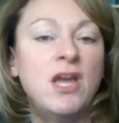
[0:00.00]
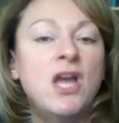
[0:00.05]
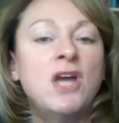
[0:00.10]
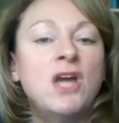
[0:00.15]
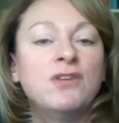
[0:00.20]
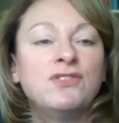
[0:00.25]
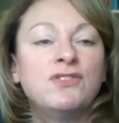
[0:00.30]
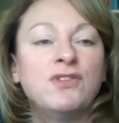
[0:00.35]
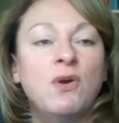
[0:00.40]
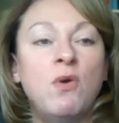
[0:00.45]

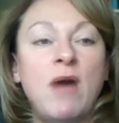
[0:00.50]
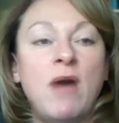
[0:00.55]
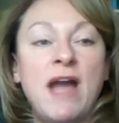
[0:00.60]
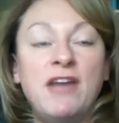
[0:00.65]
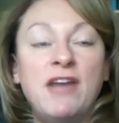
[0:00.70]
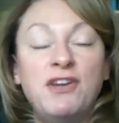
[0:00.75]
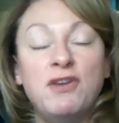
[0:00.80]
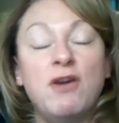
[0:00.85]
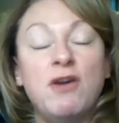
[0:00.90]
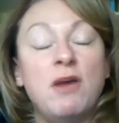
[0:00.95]
So I
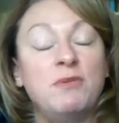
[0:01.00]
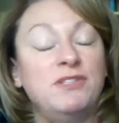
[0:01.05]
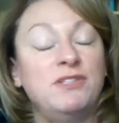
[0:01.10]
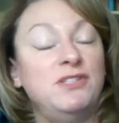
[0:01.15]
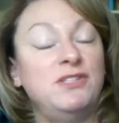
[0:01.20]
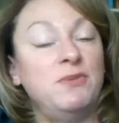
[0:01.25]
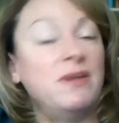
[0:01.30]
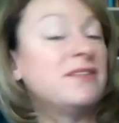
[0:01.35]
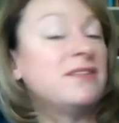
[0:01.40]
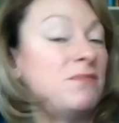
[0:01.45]
knew I was
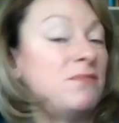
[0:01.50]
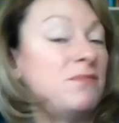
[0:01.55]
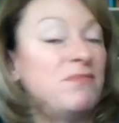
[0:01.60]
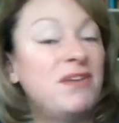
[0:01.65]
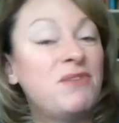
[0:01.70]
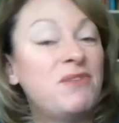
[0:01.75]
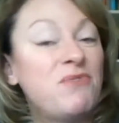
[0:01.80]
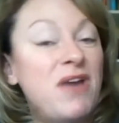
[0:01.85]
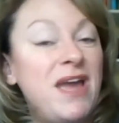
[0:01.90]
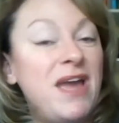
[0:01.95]
doing
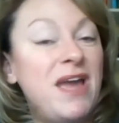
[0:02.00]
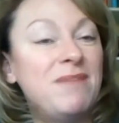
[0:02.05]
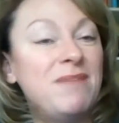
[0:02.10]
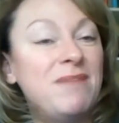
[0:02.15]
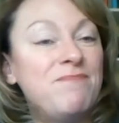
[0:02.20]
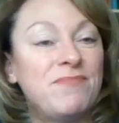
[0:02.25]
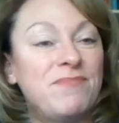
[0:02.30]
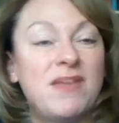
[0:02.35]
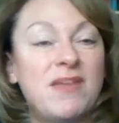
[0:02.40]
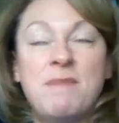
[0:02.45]
something right.
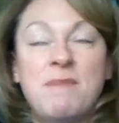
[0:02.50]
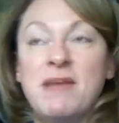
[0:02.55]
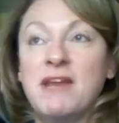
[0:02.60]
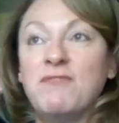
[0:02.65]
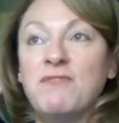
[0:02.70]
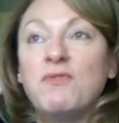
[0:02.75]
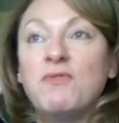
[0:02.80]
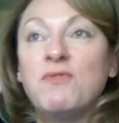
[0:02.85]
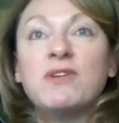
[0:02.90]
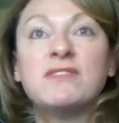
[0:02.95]
I mean, of
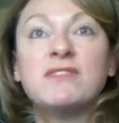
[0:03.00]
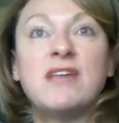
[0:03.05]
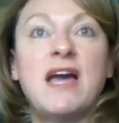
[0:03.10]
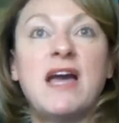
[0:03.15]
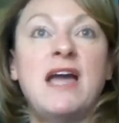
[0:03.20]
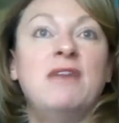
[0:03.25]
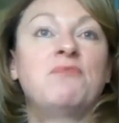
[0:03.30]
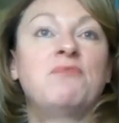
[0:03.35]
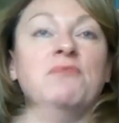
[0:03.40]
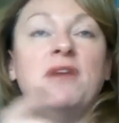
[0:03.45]
course,
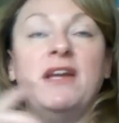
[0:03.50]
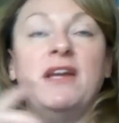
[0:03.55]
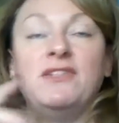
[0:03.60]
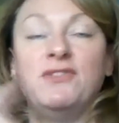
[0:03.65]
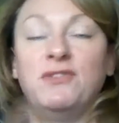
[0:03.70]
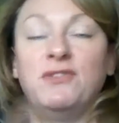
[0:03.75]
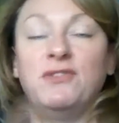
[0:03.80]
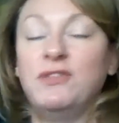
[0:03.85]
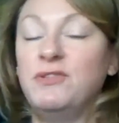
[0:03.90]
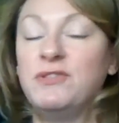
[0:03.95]
I
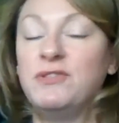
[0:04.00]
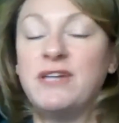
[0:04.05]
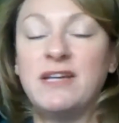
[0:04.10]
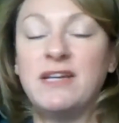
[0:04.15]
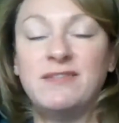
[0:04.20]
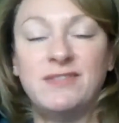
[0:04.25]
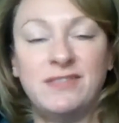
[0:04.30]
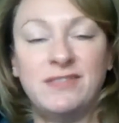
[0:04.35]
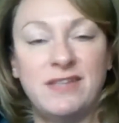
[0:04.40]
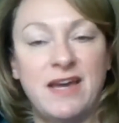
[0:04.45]
took gluten out of
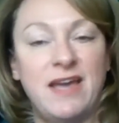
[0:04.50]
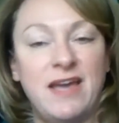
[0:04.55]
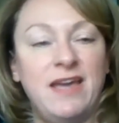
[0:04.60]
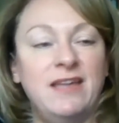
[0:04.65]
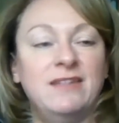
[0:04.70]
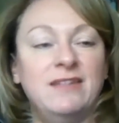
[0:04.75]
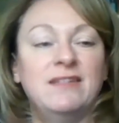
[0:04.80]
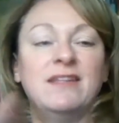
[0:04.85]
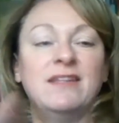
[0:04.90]
his diet.